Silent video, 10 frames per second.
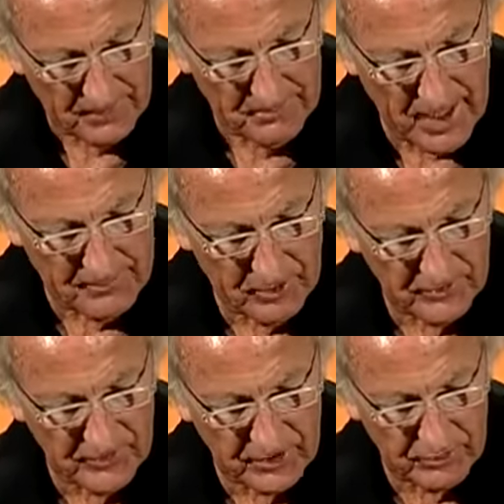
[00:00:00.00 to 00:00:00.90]

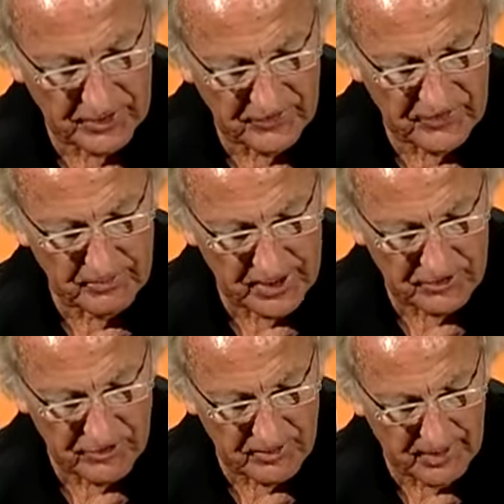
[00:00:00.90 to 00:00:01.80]
Obama has increased the
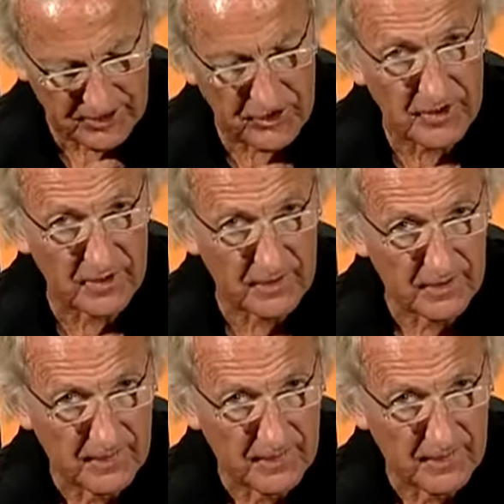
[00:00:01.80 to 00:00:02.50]
military budget.